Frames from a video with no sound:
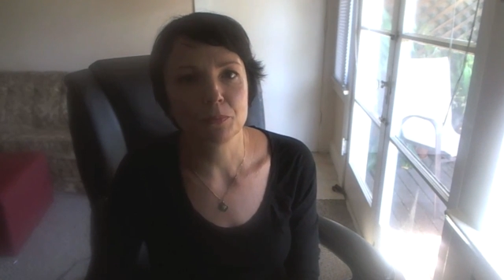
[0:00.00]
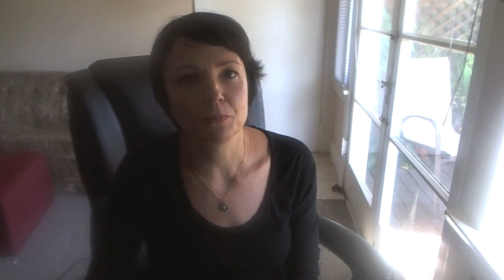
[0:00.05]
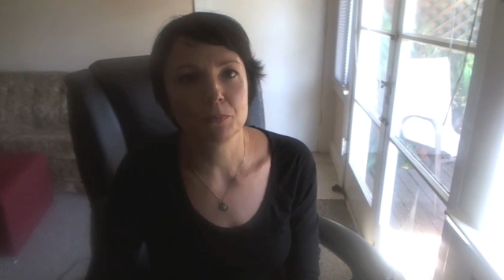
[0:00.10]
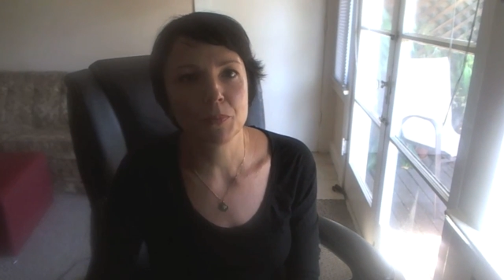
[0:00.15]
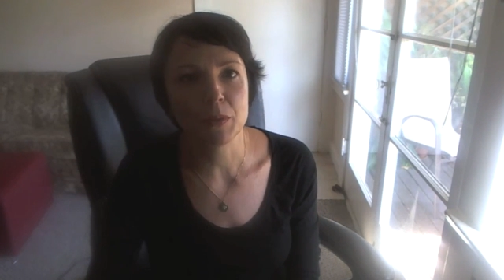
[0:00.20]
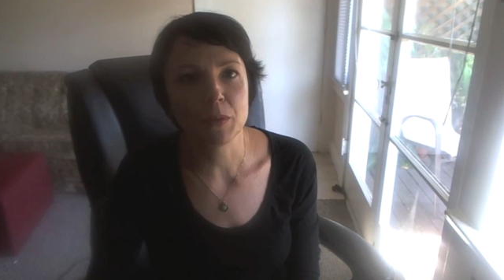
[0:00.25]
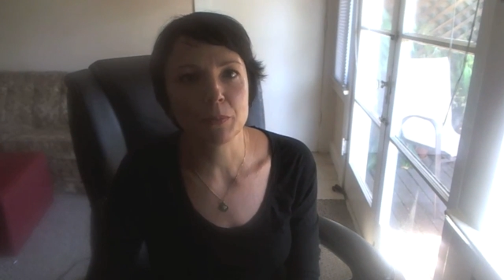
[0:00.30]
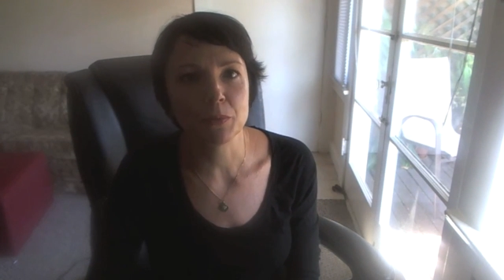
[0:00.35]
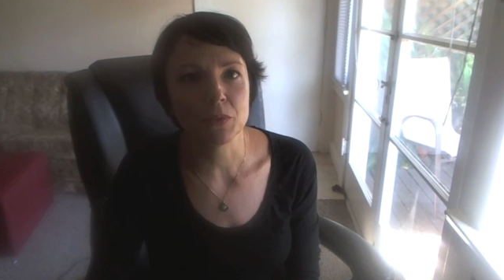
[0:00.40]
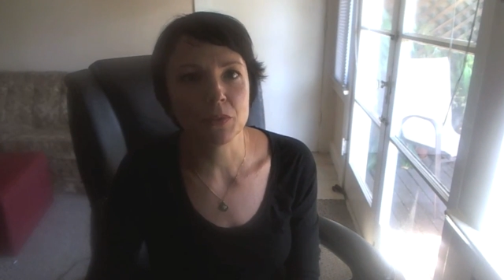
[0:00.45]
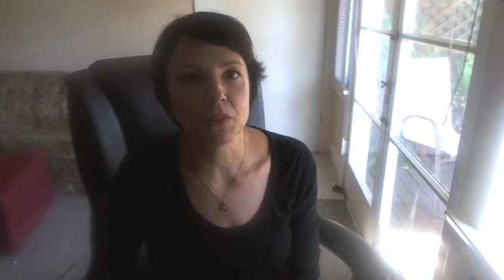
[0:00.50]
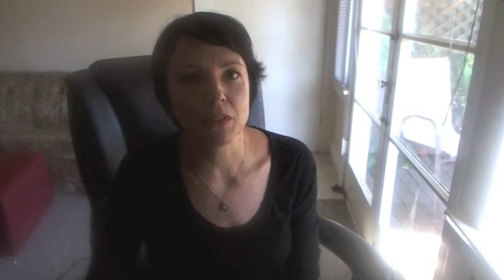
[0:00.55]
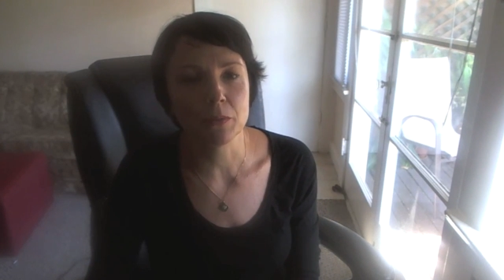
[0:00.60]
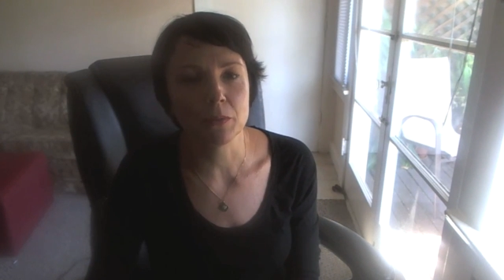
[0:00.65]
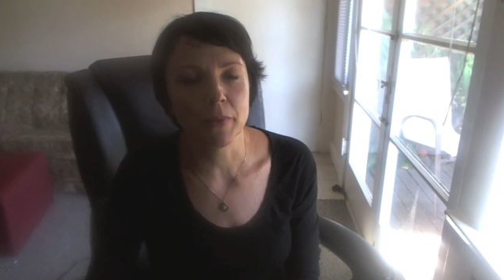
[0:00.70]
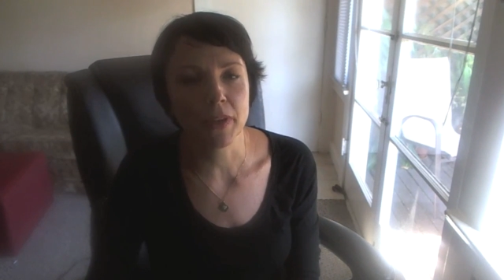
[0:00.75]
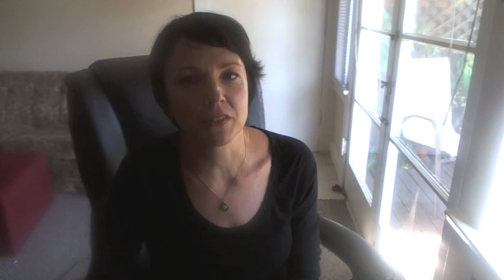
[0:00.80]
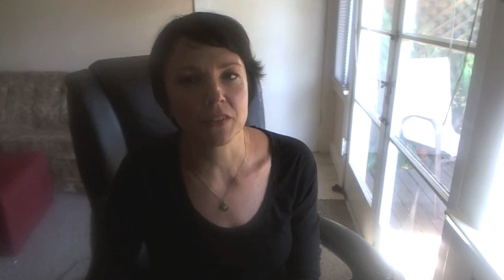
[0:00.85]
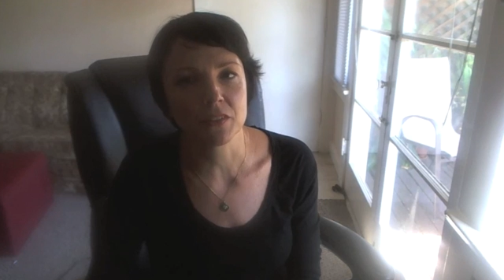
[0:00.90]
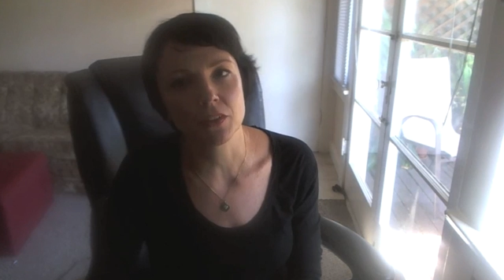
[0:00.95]
people in
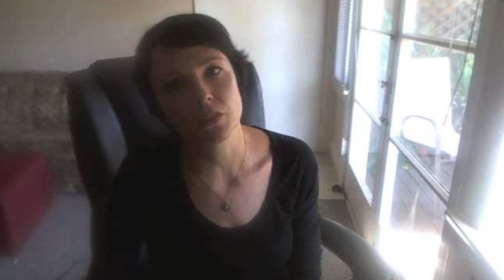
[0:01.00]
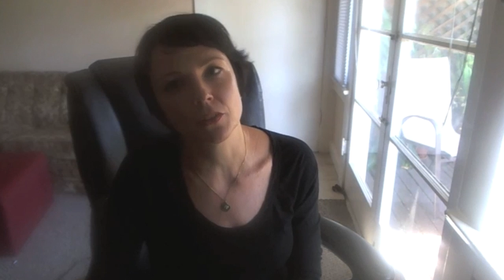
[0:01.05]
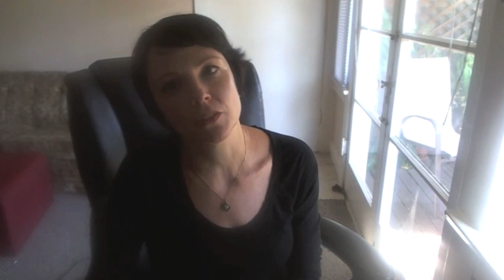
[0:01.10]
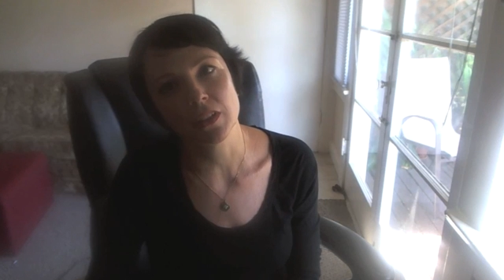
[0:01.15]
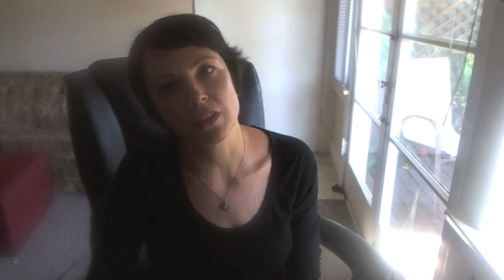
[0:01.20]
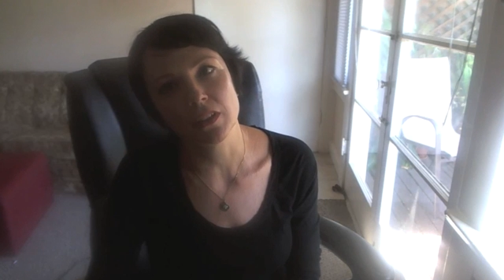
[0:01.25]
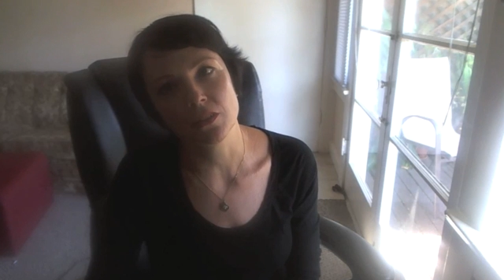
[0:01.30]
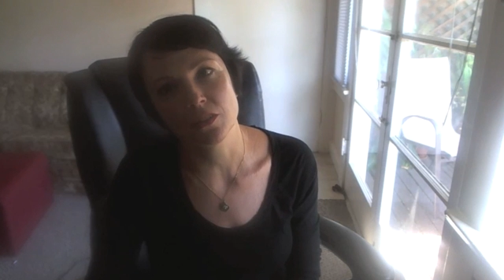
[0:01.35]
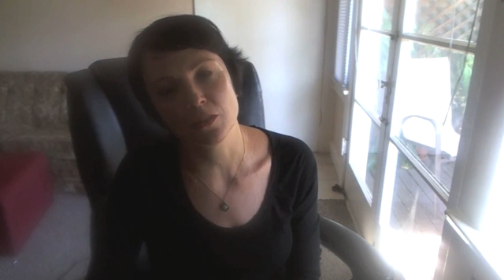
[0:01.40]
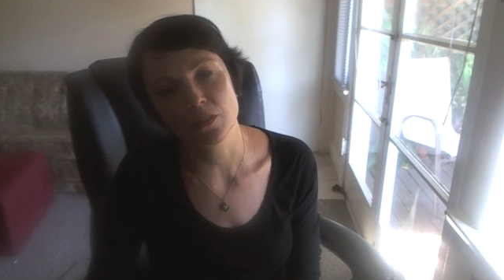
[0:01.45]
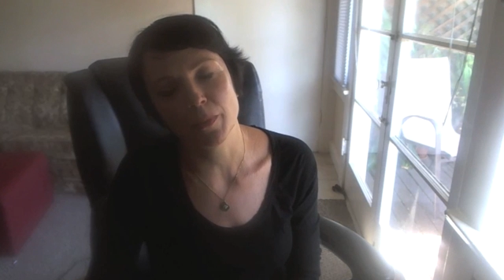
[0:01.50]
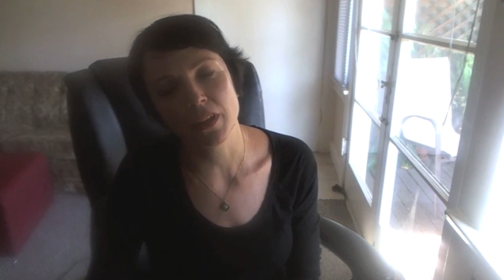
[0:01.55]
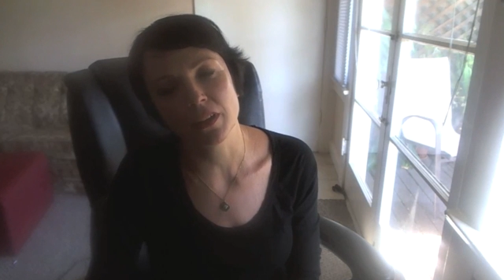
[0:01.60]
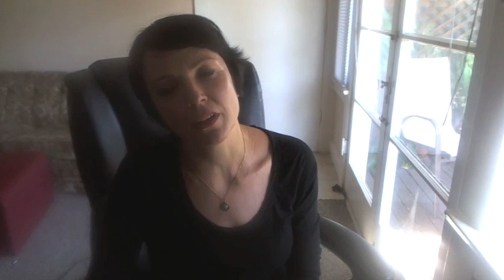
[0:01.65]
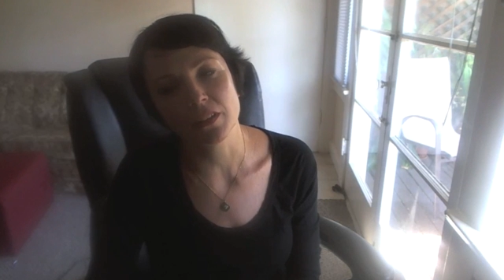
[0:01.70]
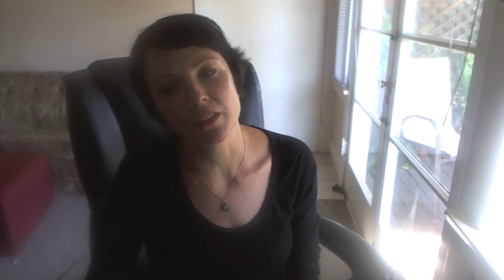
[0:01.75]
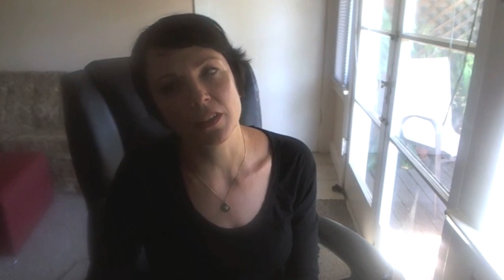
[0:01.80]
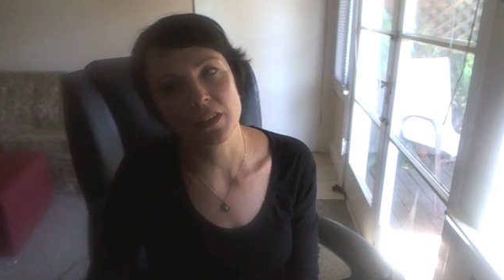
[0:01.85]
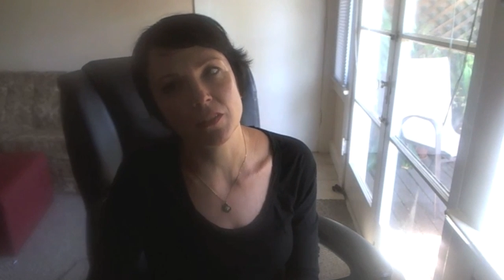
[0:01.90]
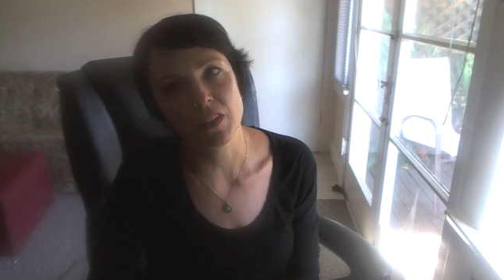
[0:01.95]
Mexico that used to make
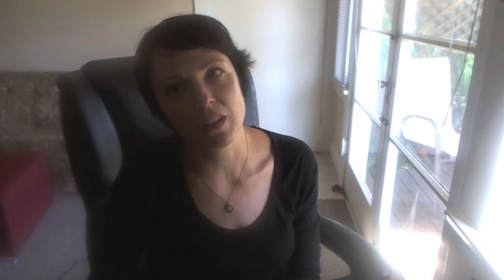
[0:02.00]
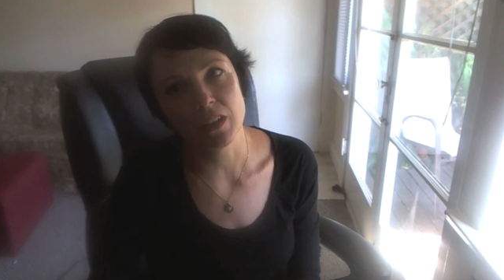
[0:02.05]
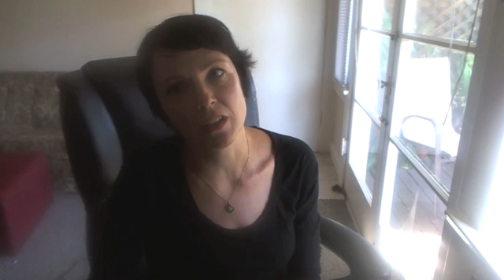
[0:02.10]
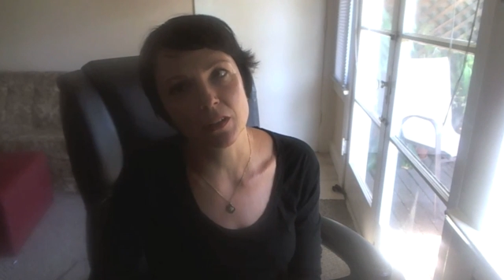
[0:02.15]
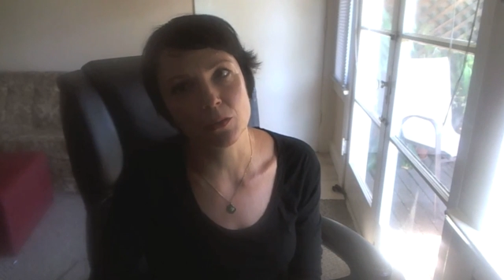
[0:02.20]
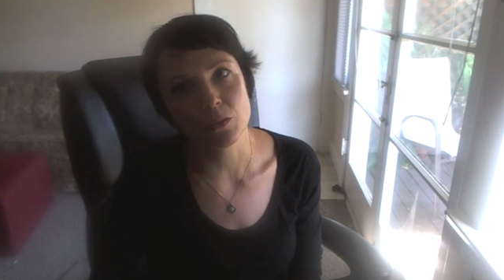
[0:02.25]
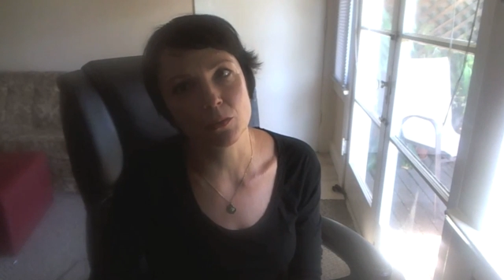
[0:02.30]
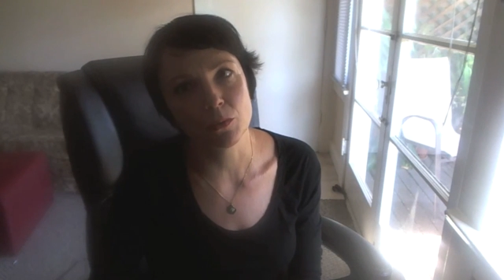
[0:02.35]
a living